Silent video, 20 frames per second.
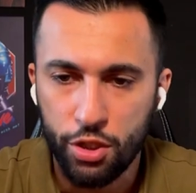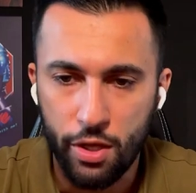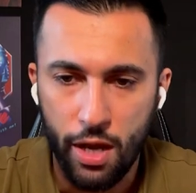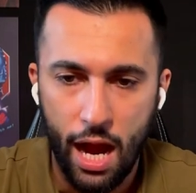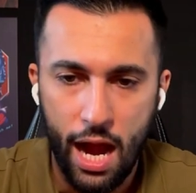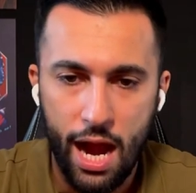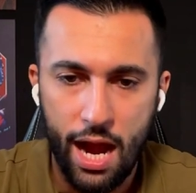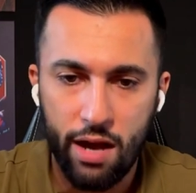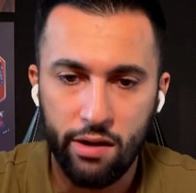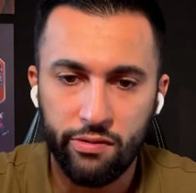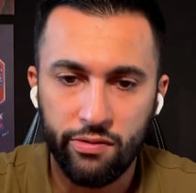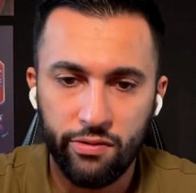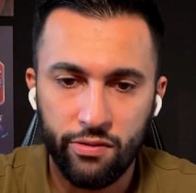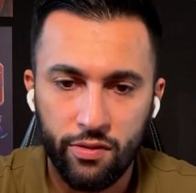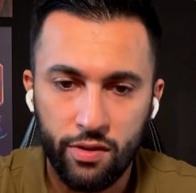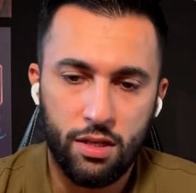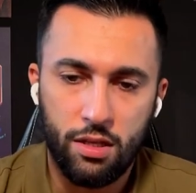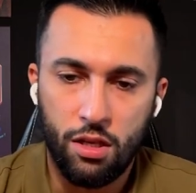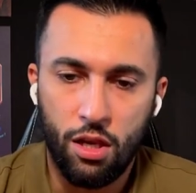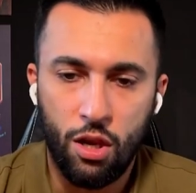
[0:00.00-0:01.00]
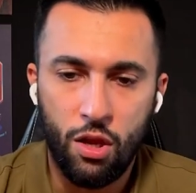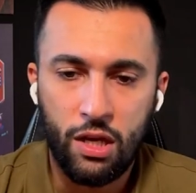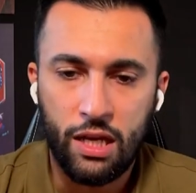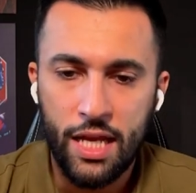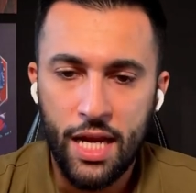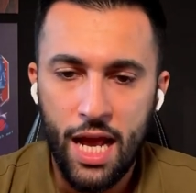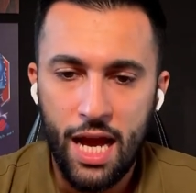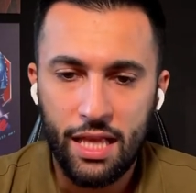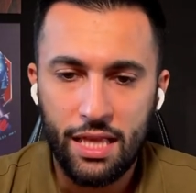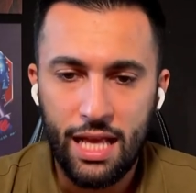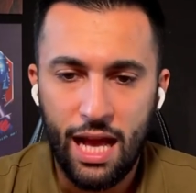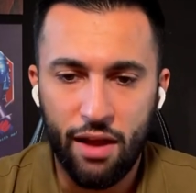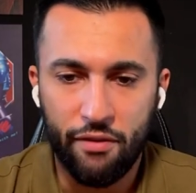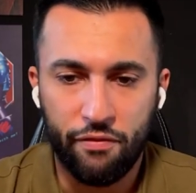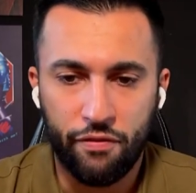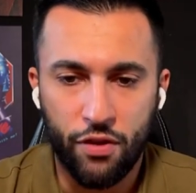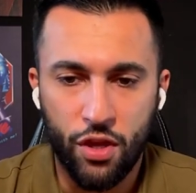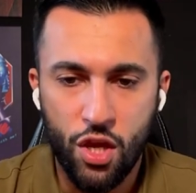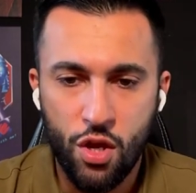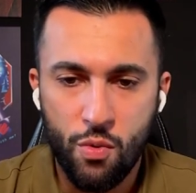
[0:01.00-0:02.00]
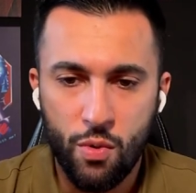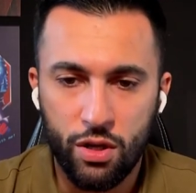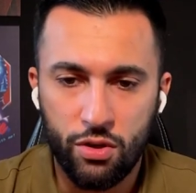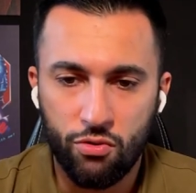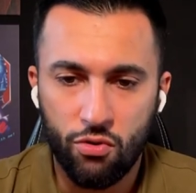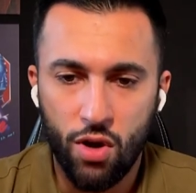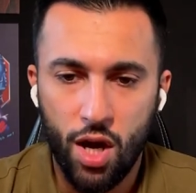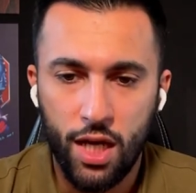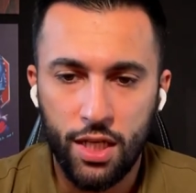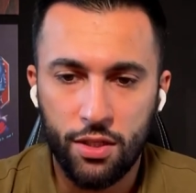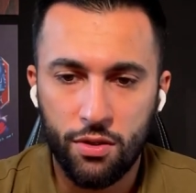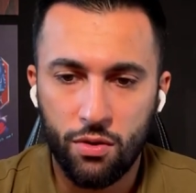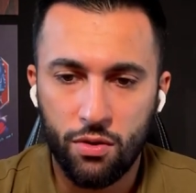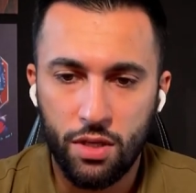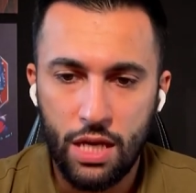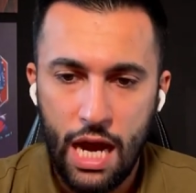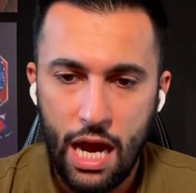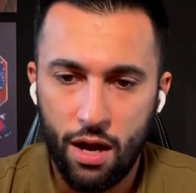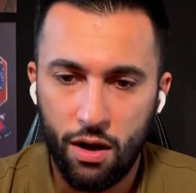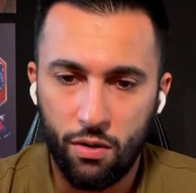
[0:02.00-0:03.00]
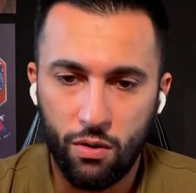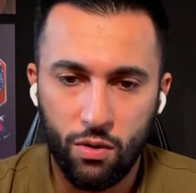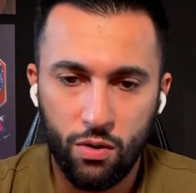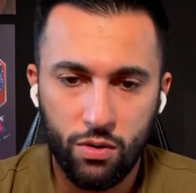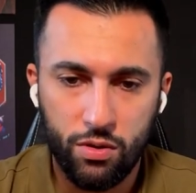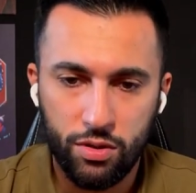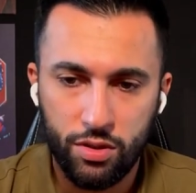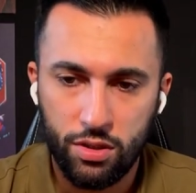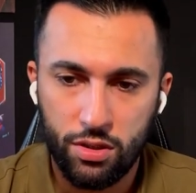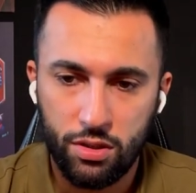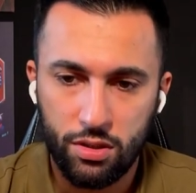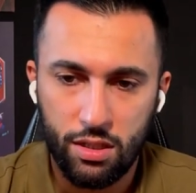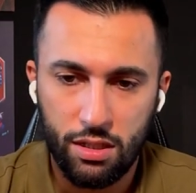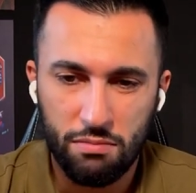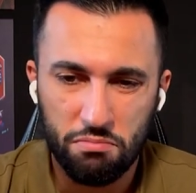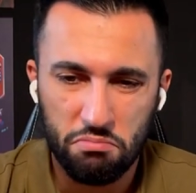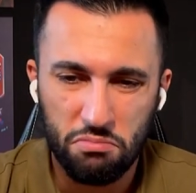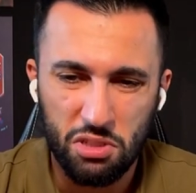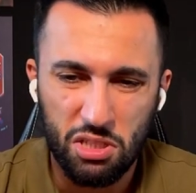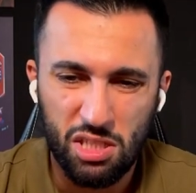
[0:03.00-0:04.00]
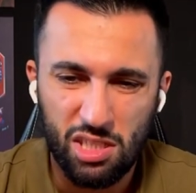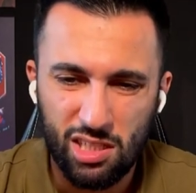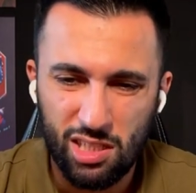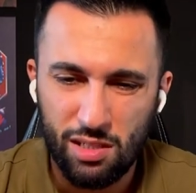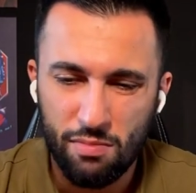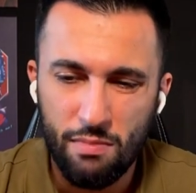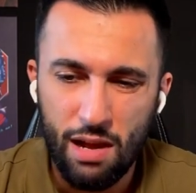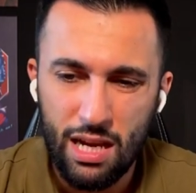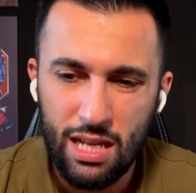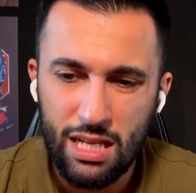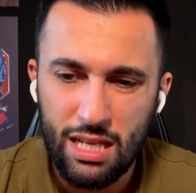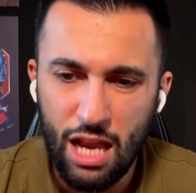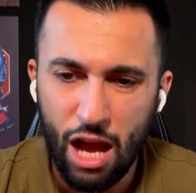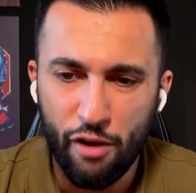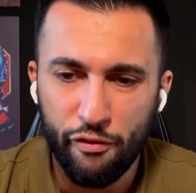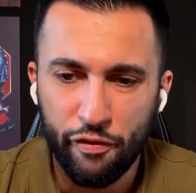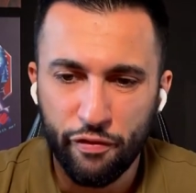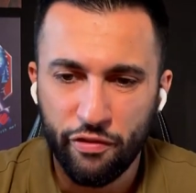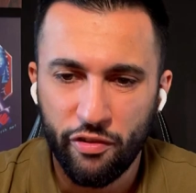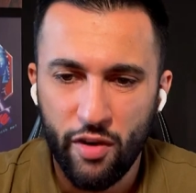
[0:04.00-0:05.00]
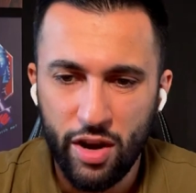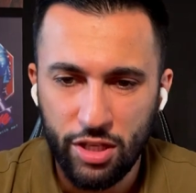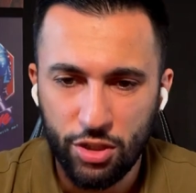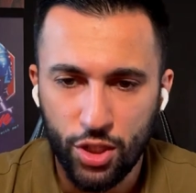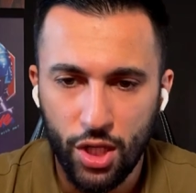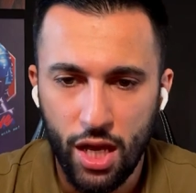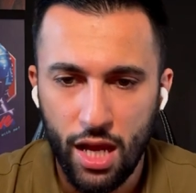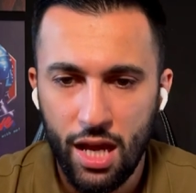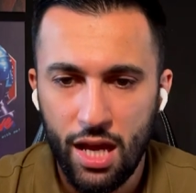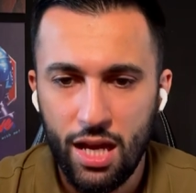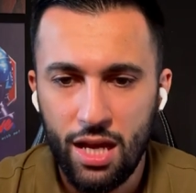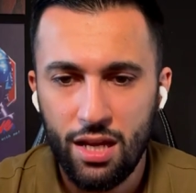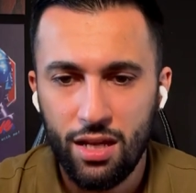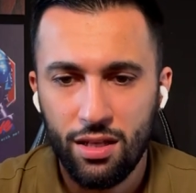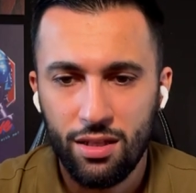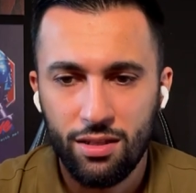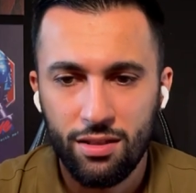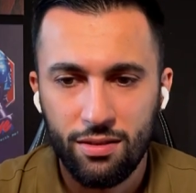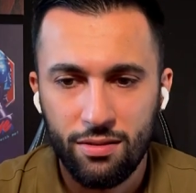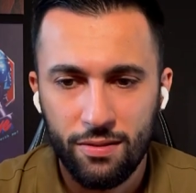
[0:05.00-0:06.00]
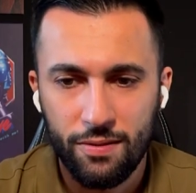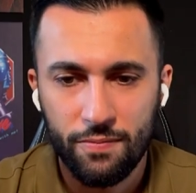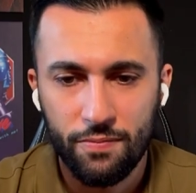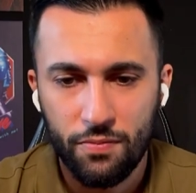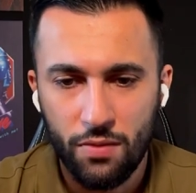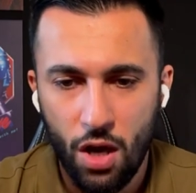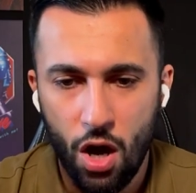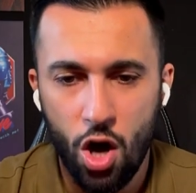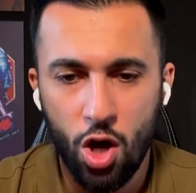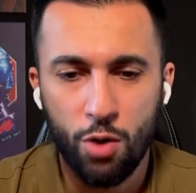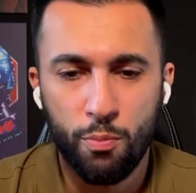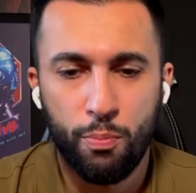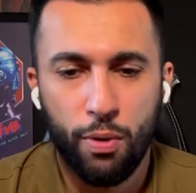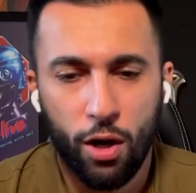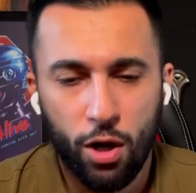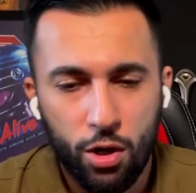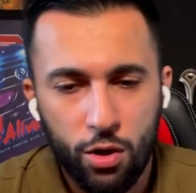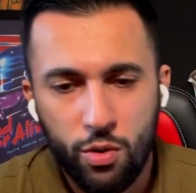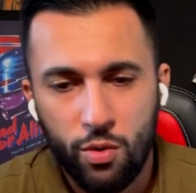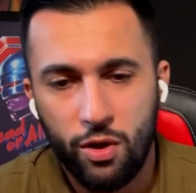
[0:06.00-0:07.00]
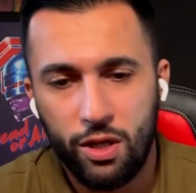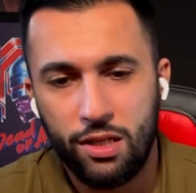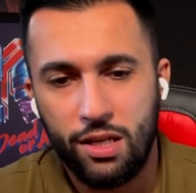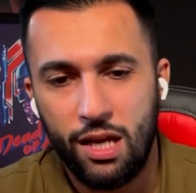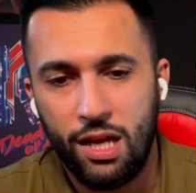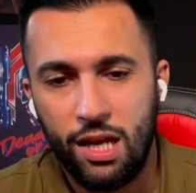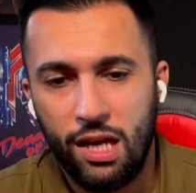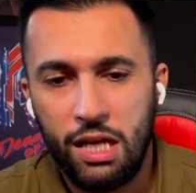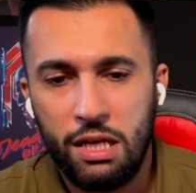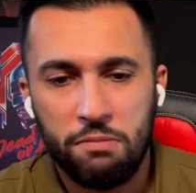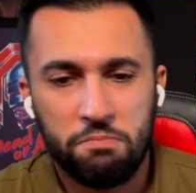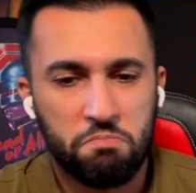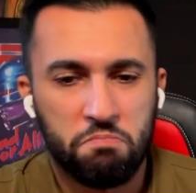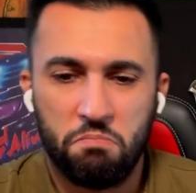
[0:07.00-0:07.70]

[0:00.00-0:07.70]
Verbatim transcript: you have, looking at that view and riding on that horse and smelling that fresh air, unpolluted air,